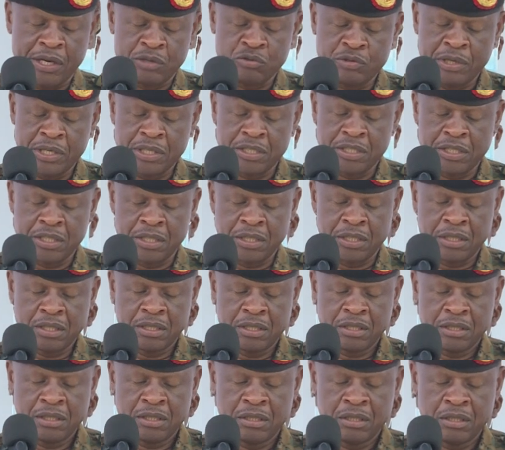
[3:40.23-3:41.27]

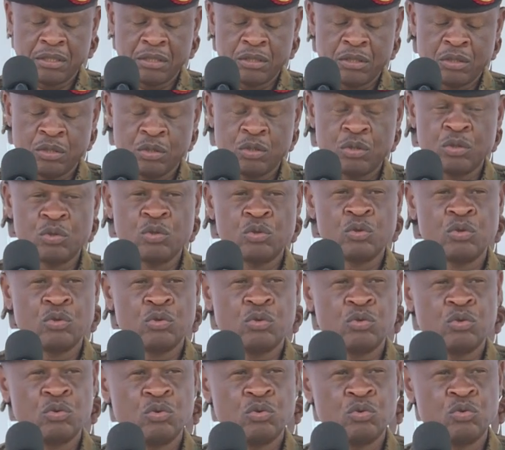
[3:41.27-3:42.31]

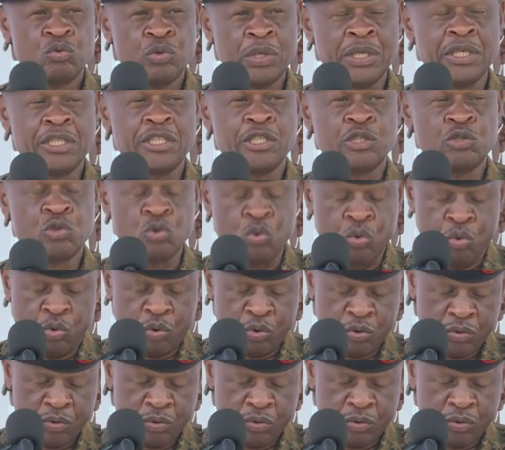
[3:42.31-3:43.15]
2022.